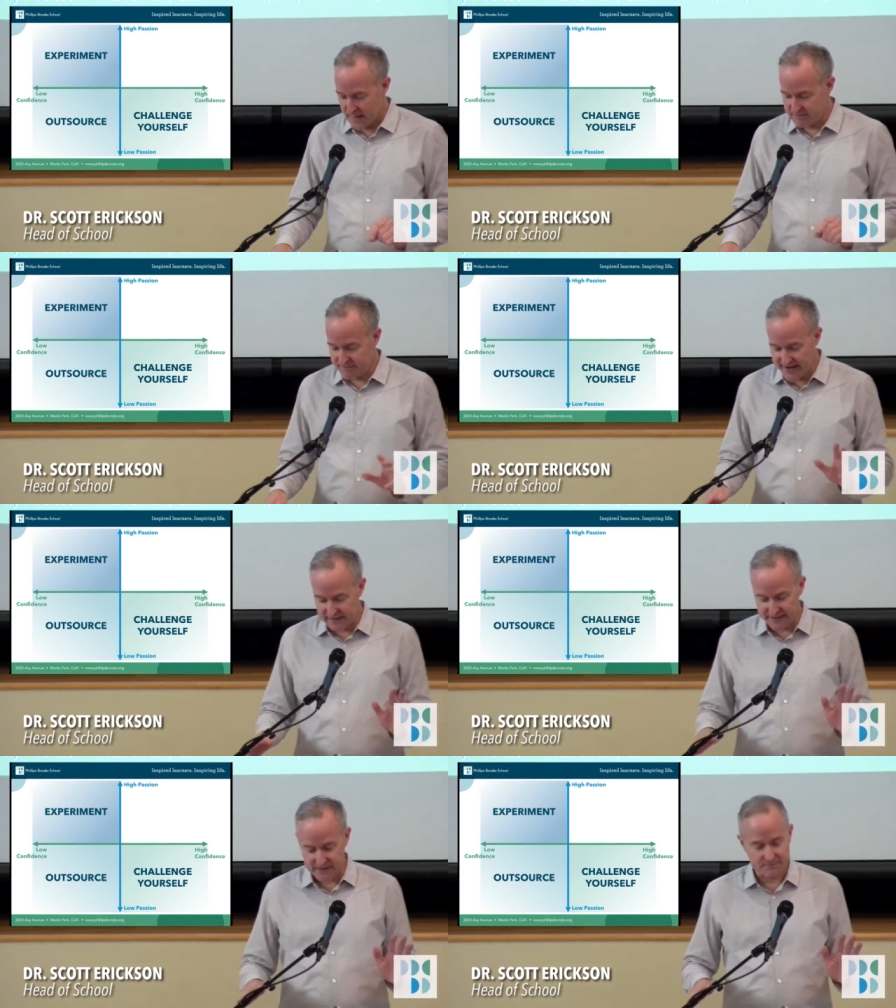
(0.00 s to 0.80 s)
And
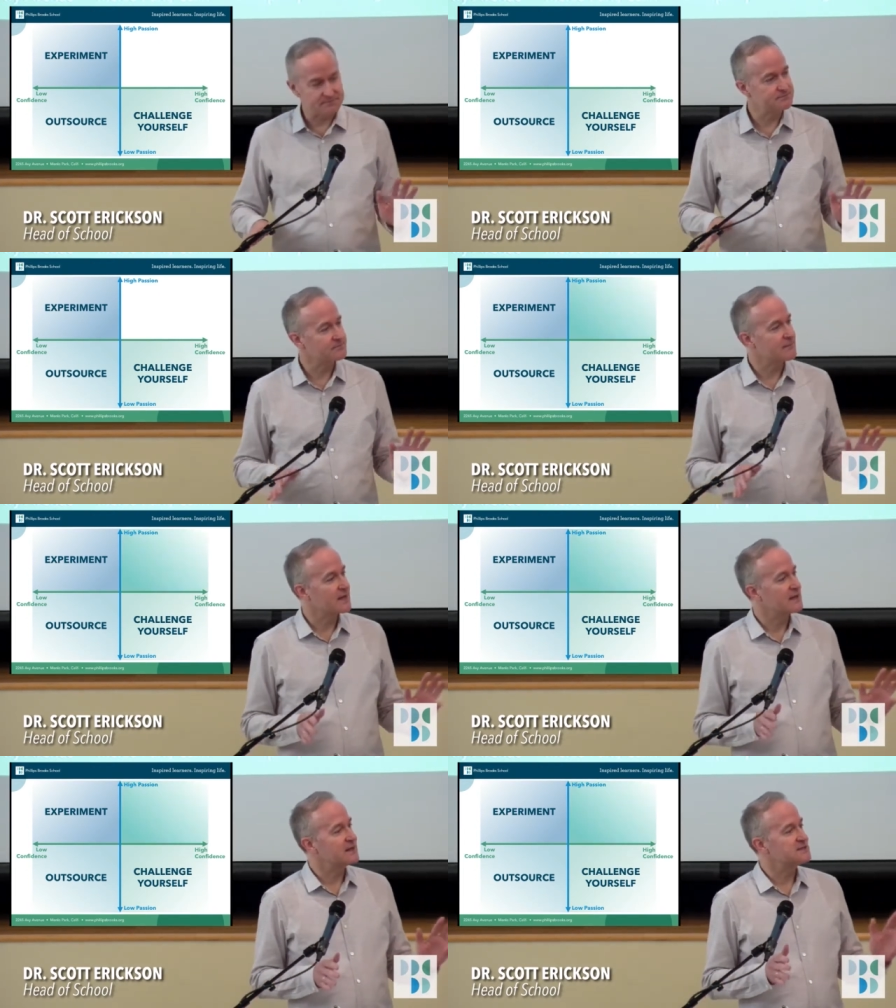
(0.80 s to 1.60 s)
finally,
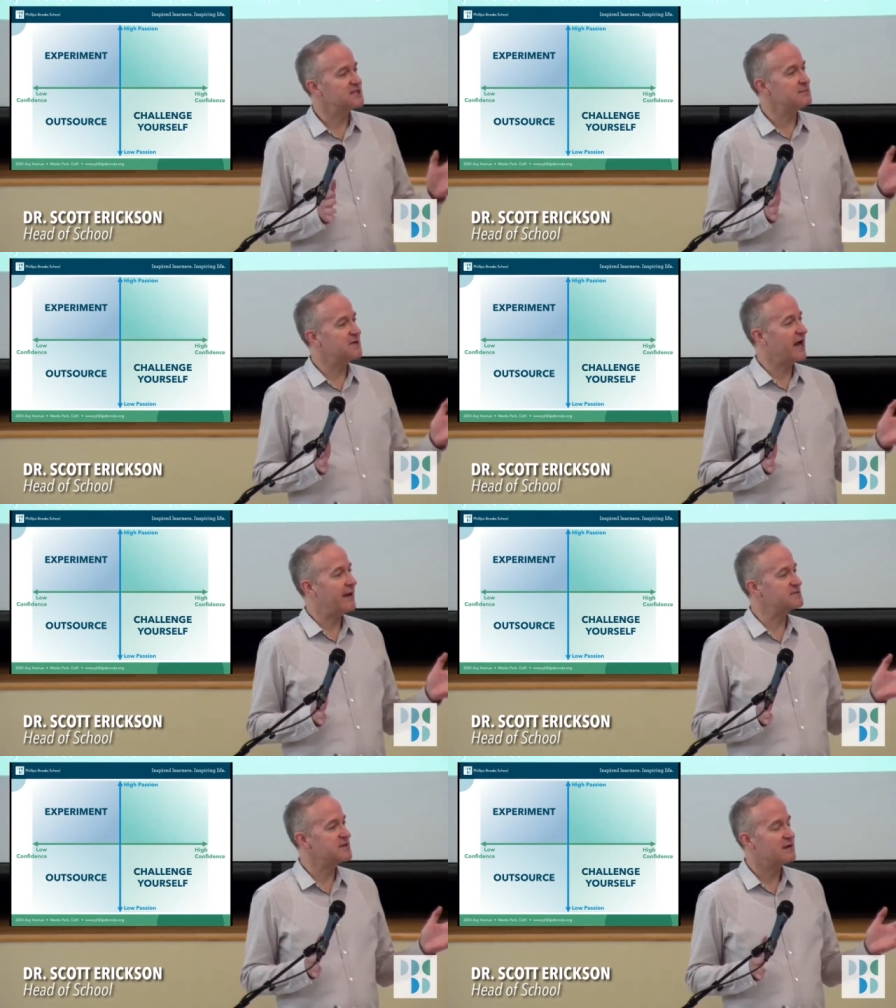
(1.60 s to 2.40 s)

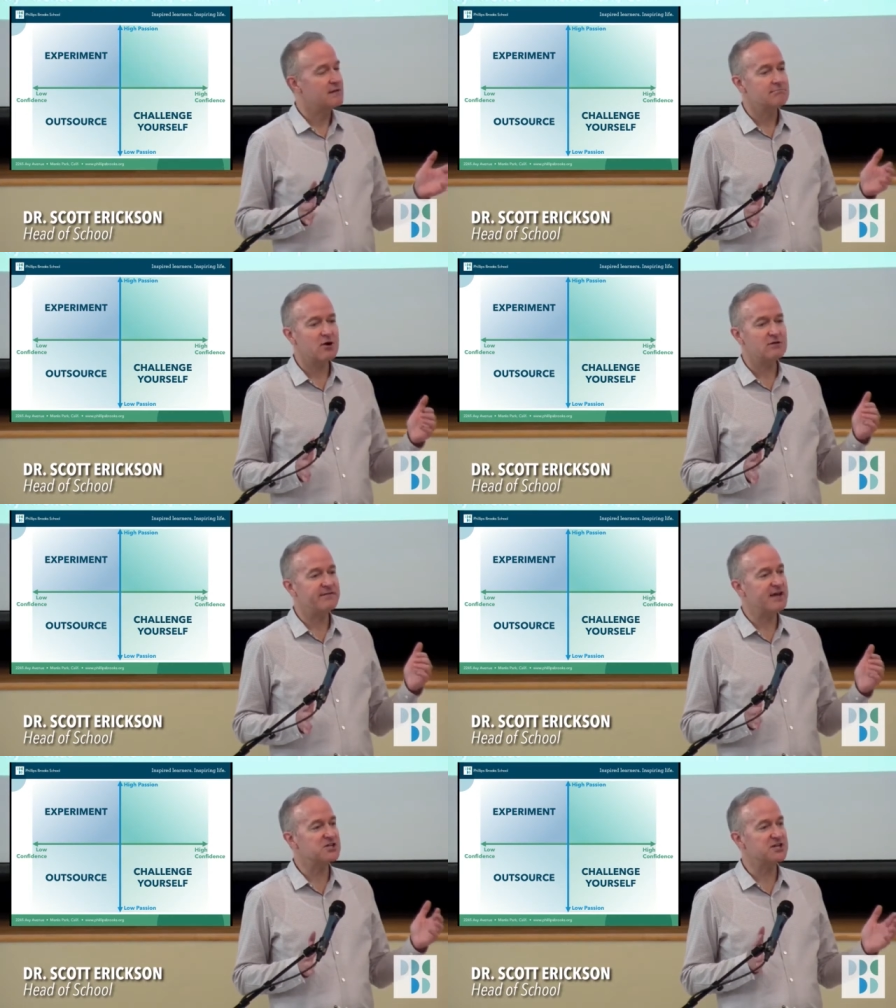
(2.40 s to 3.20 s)
sometimes
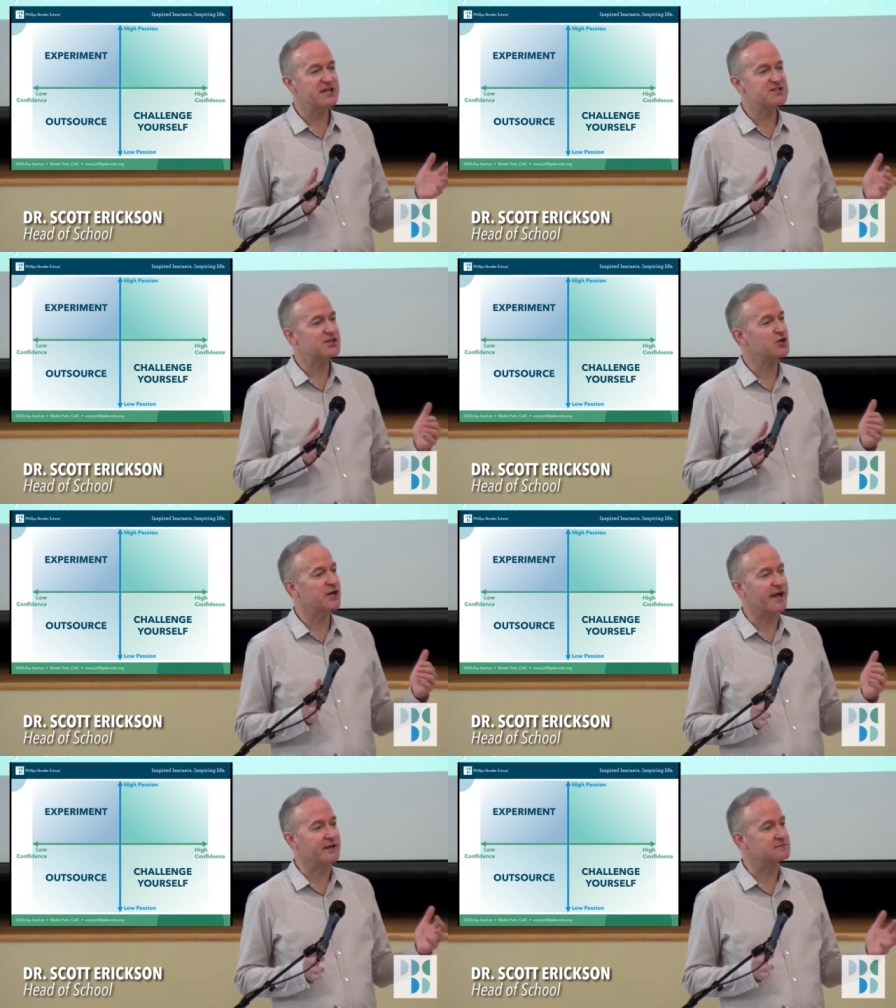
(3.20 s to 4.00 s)
motivation is
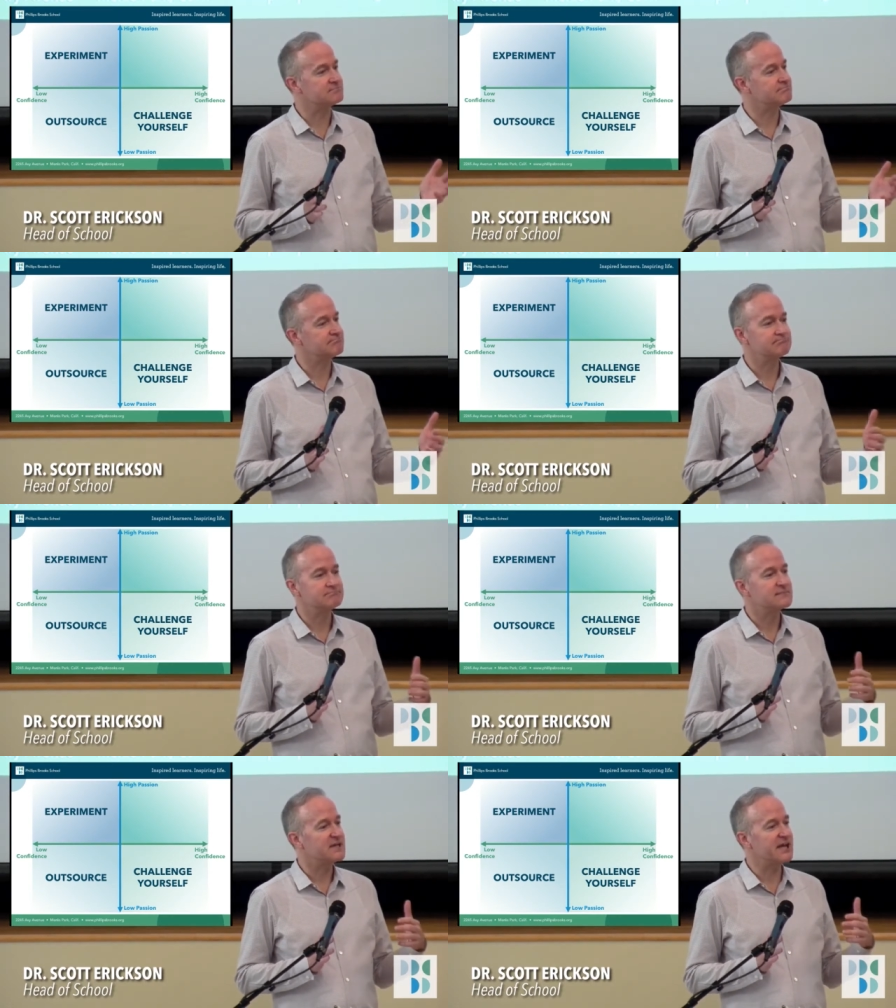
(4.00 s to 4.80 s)
cooking.
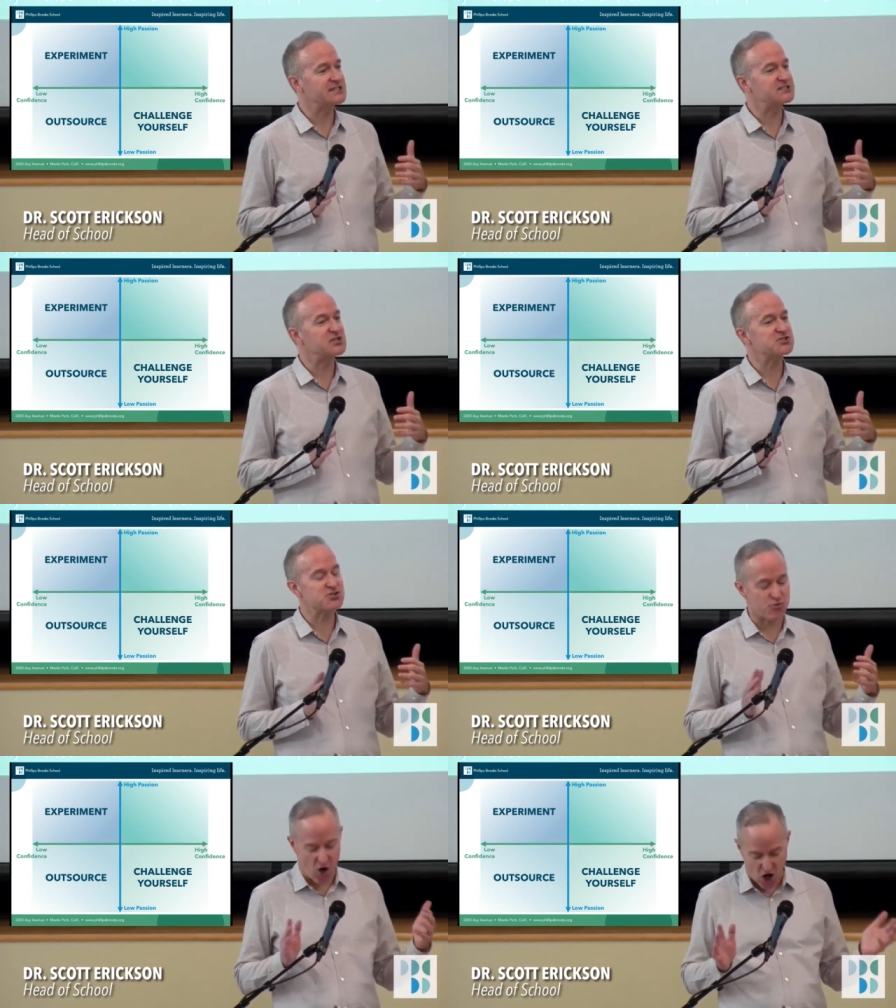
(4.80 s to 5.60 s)
It's
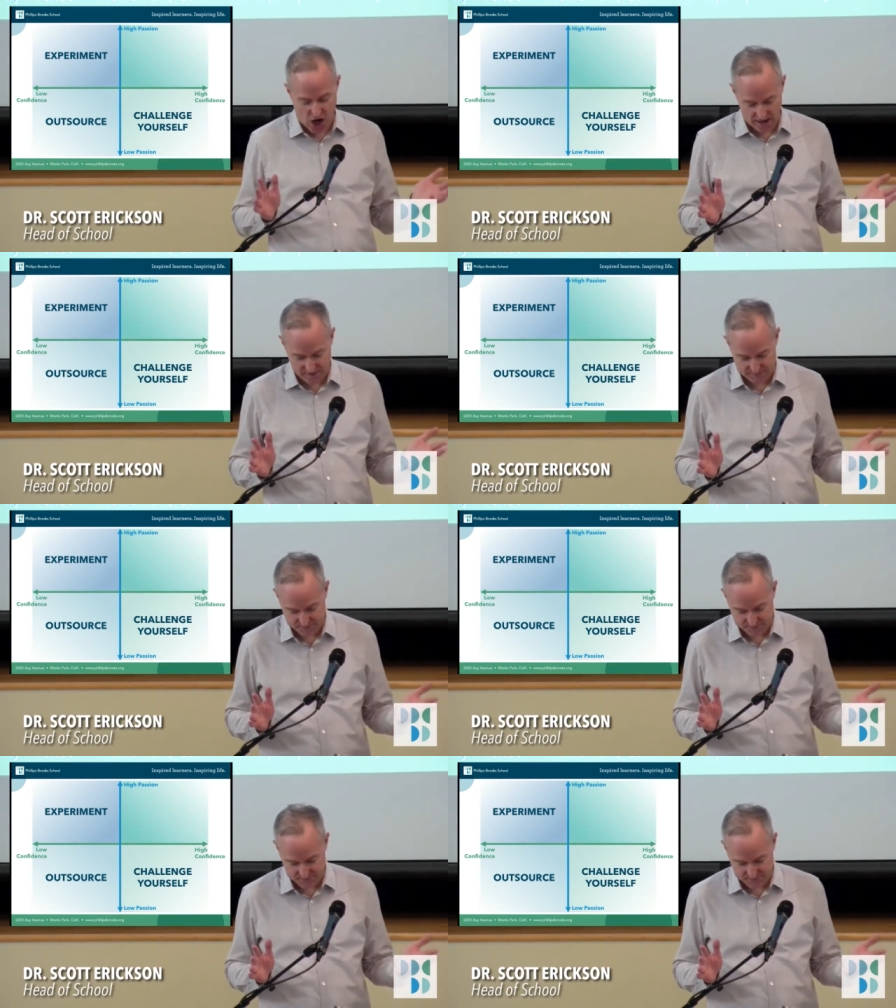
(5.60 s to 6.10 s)
strong.